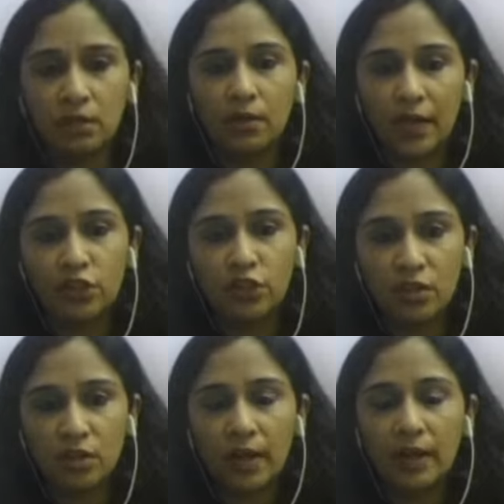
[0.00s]
range
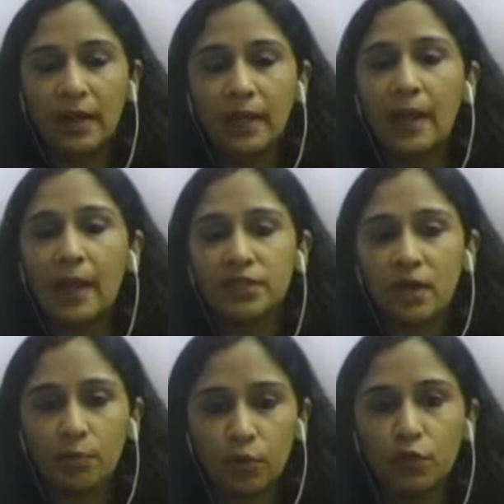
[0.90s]
and enhance
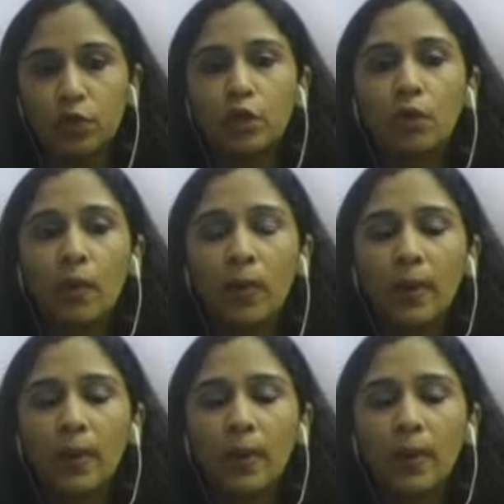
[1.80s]
our portfolio.